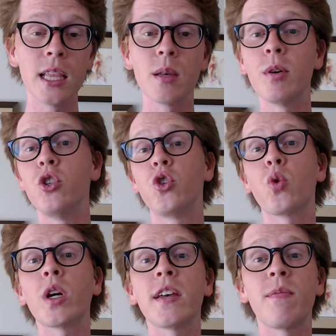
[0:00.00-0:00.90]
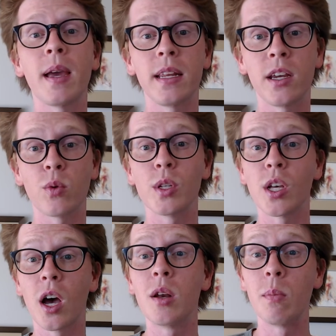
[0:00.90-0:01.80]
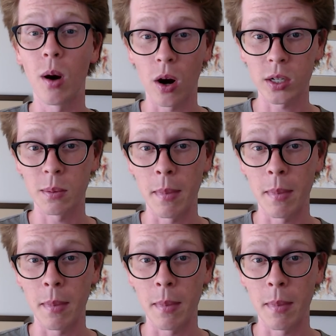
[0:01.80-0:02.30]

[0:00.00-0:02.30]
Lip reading: the majority of Maine gear was unmarked,